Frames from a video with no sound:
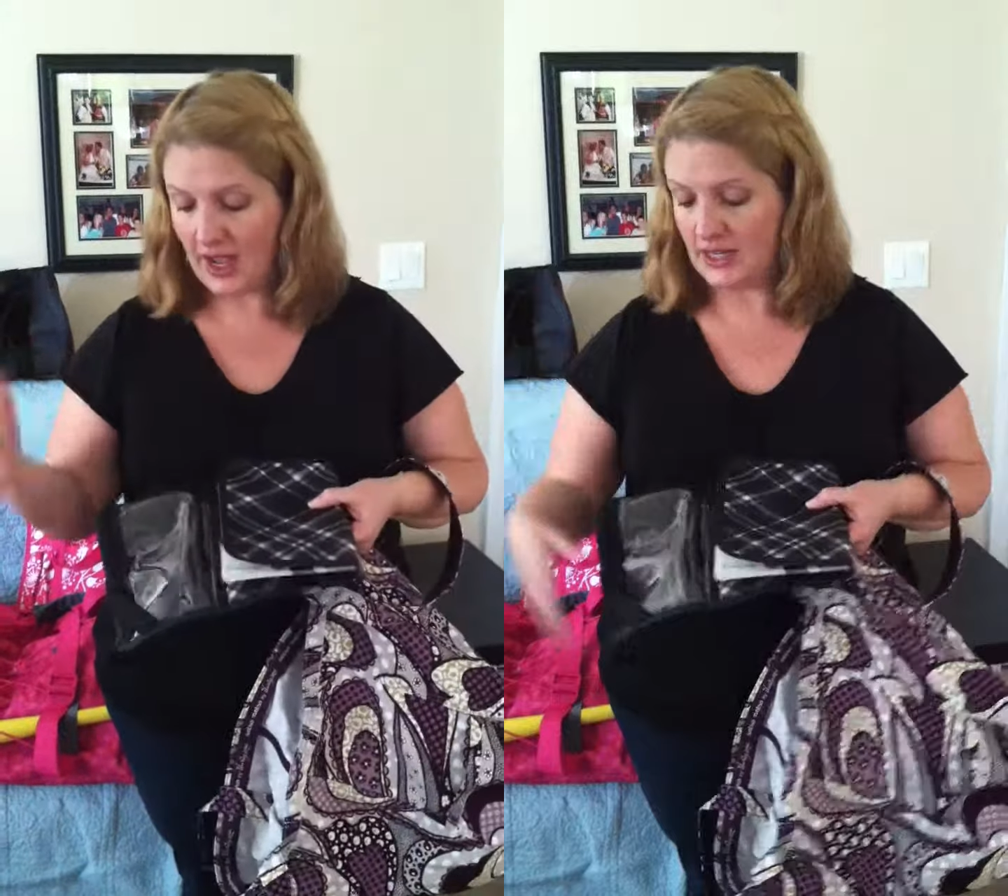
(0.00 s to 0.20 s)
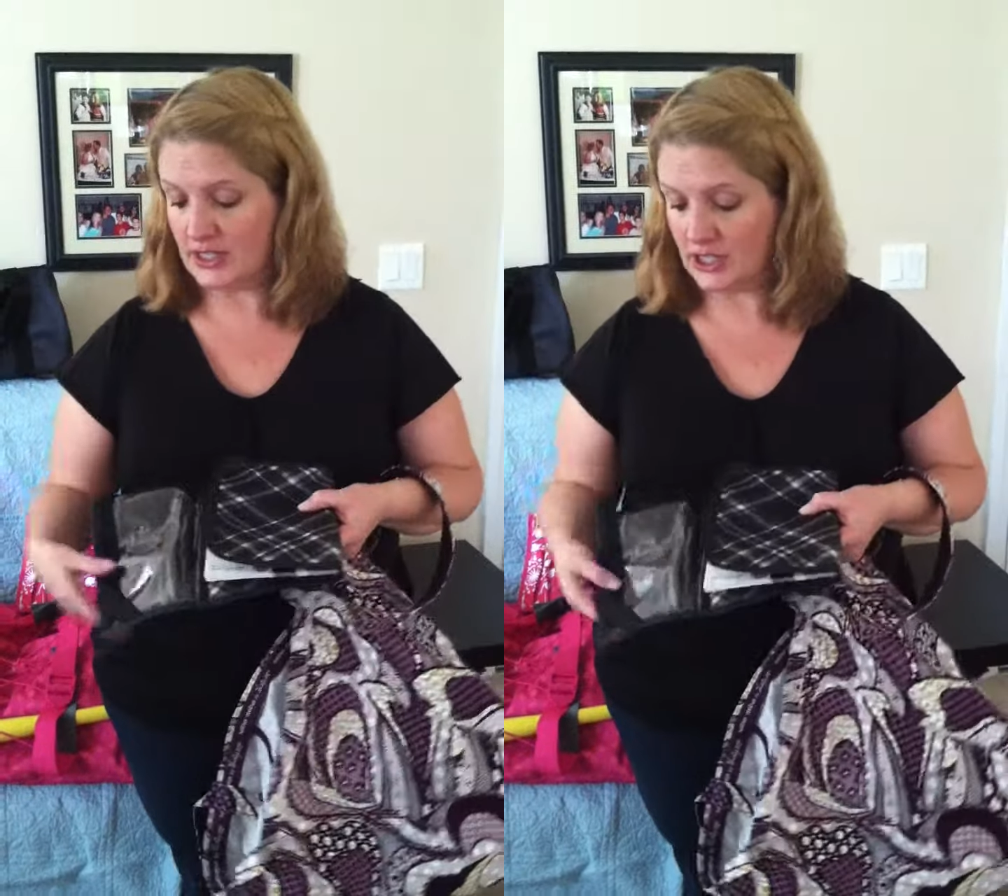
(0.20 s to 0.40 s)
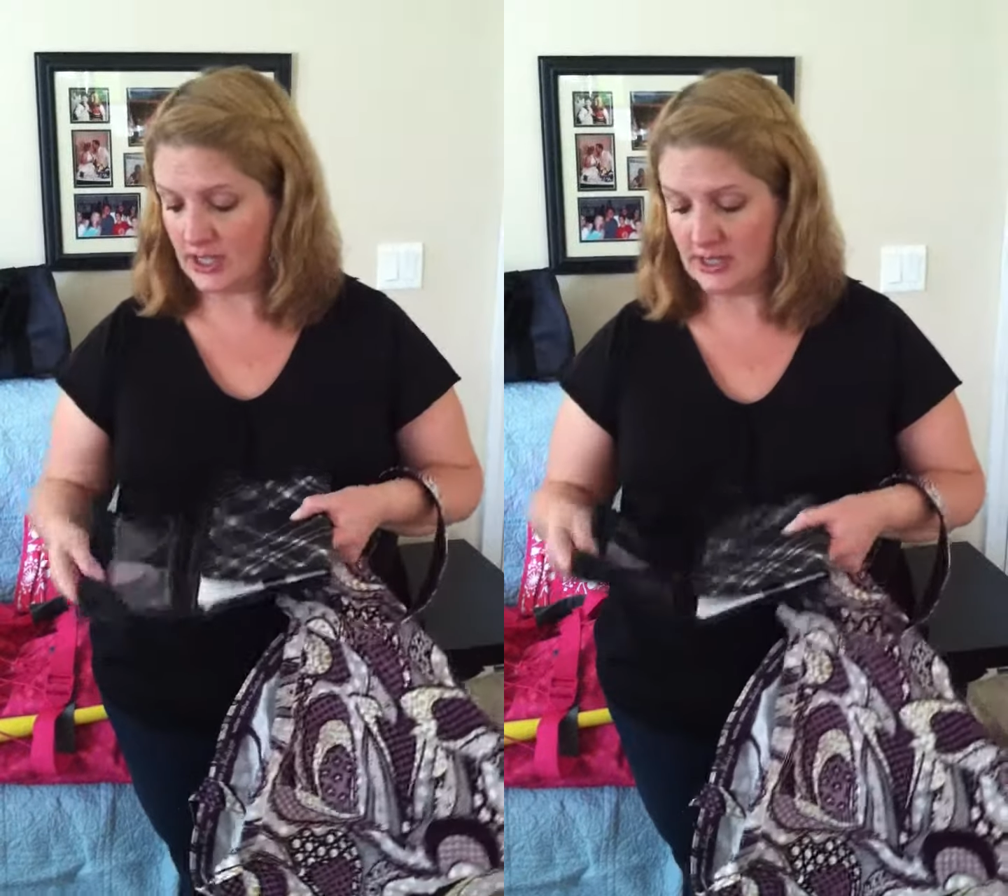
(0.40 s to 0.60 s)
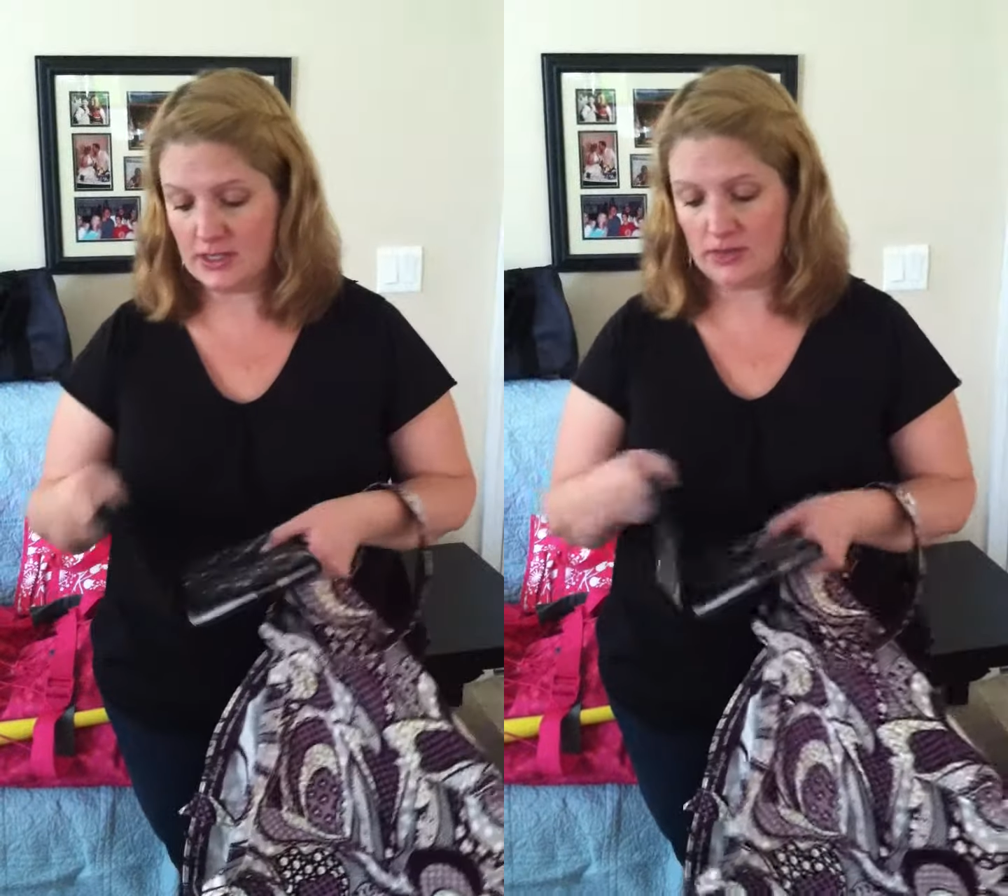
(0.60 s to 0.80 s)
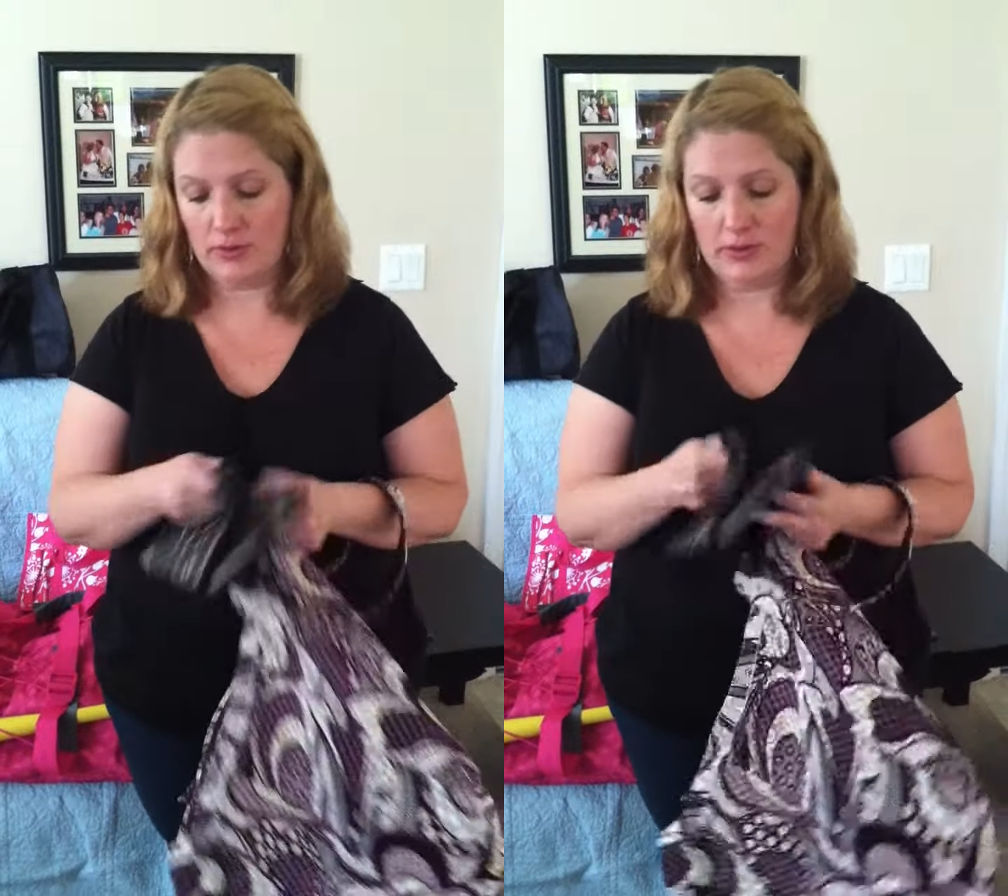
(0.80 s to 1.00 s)
I
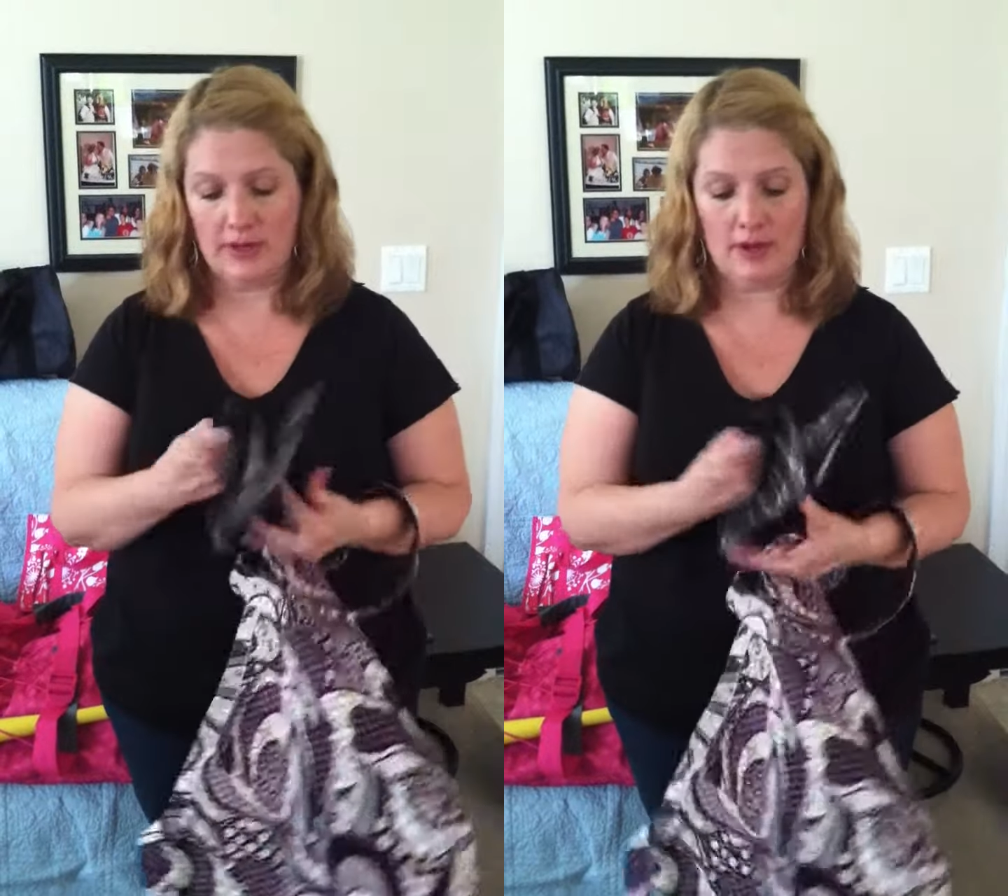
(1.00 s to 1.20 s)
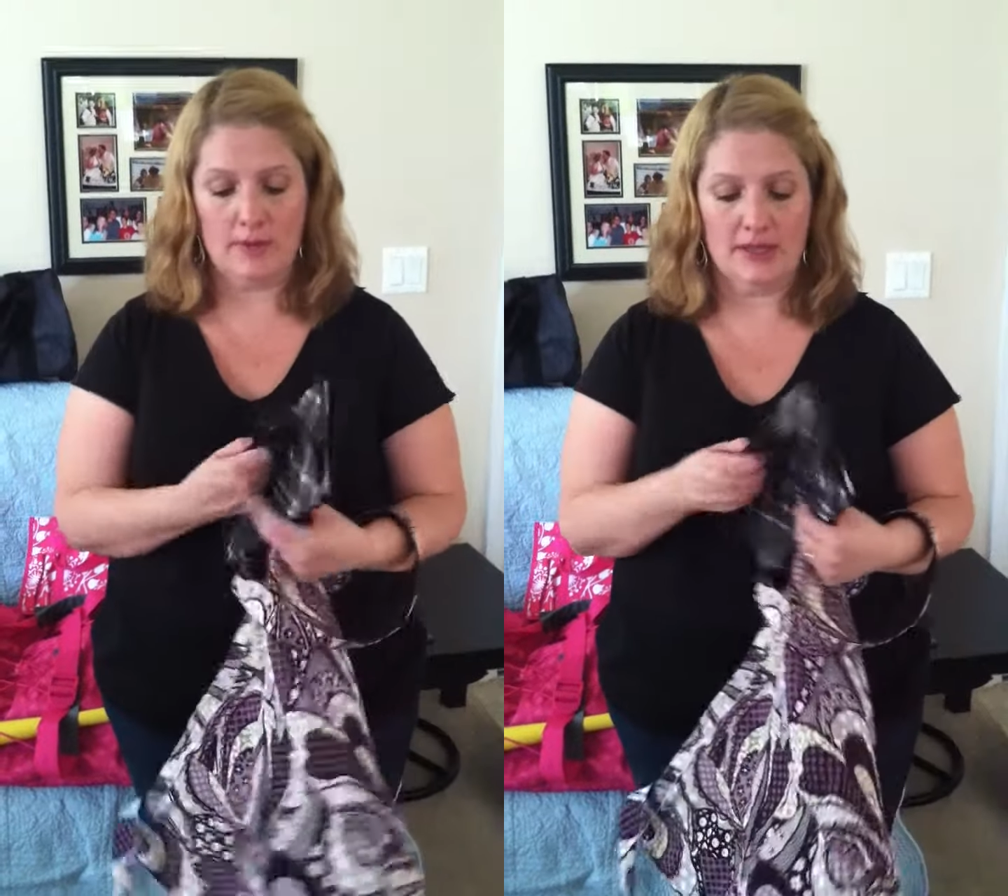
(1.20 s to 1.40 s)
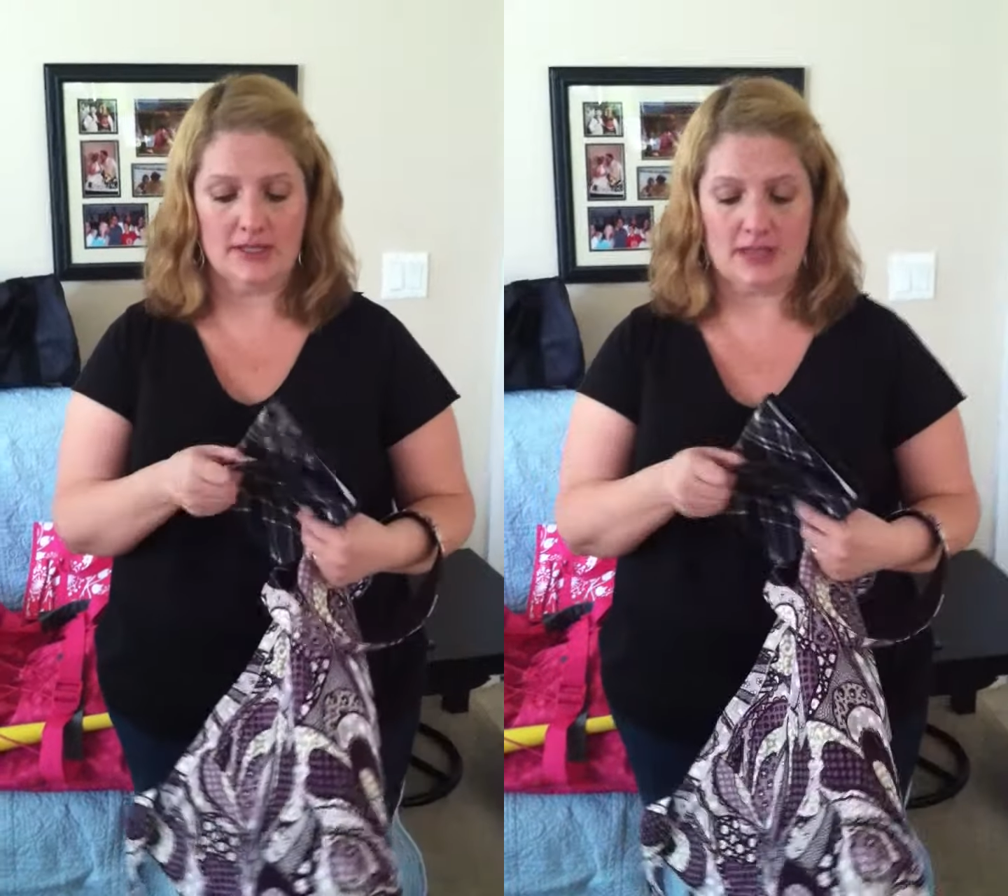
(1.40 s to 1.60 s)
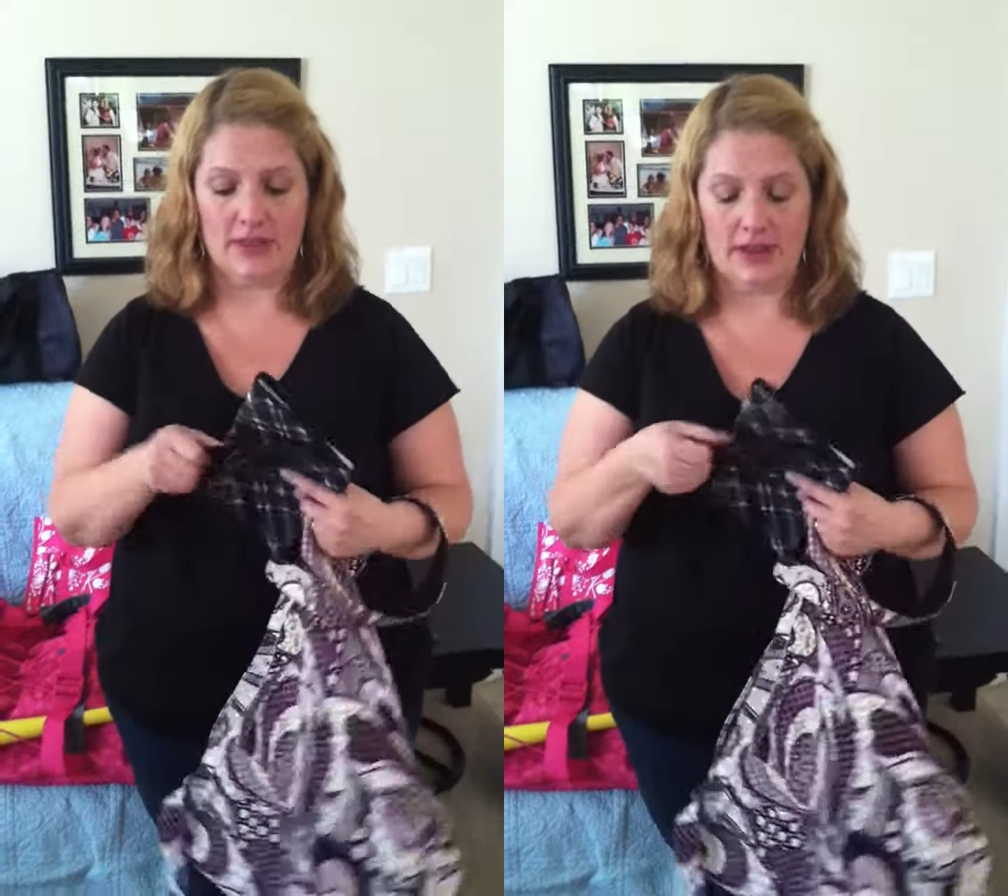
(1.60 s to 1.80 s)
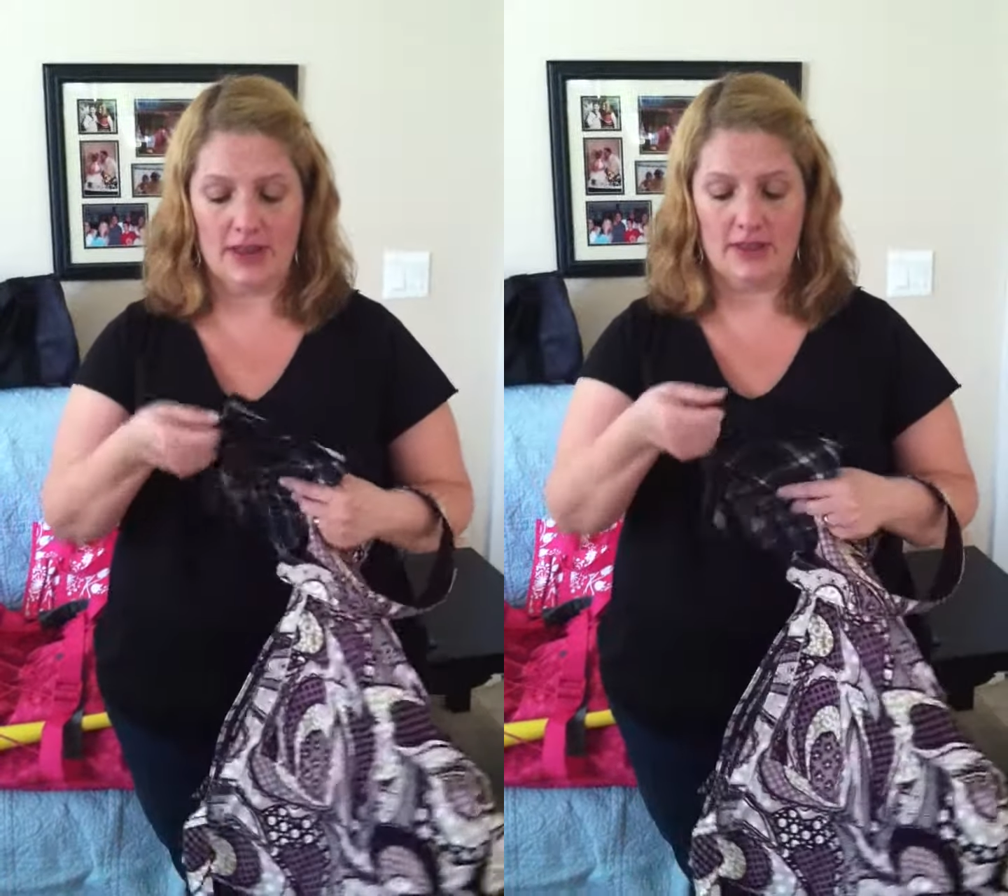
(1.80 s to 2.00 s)
just threw it in there because
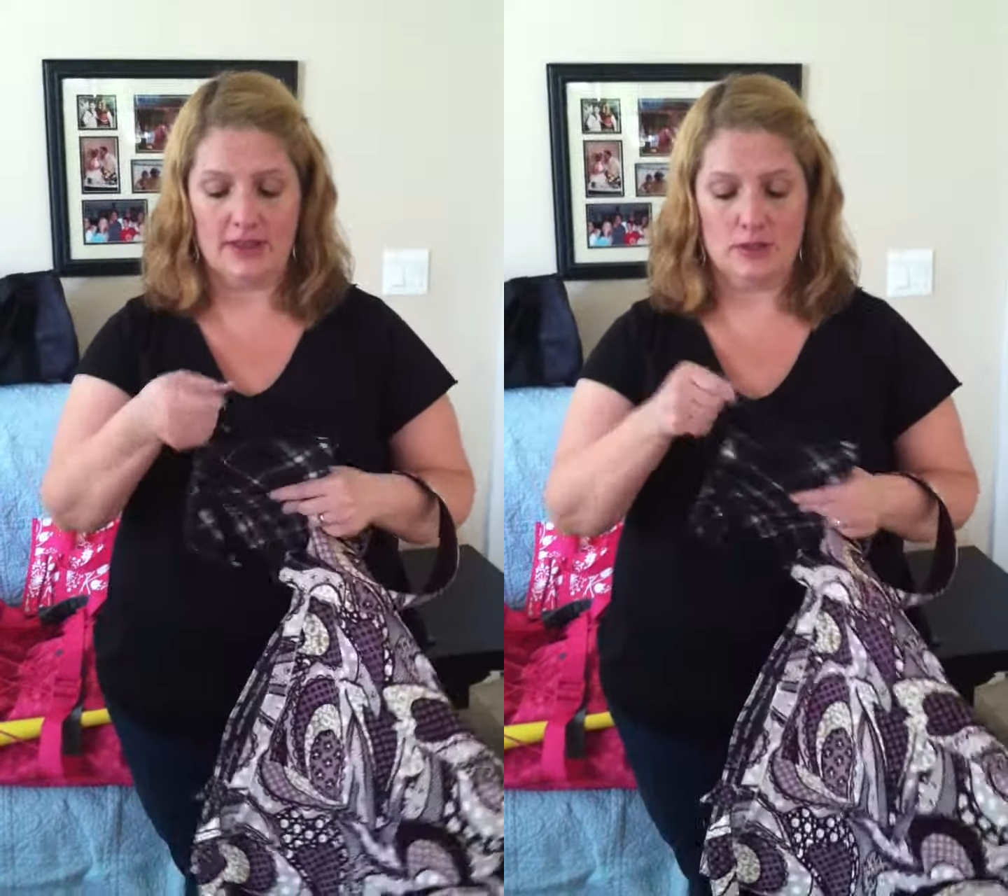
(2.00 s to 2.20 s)
I thought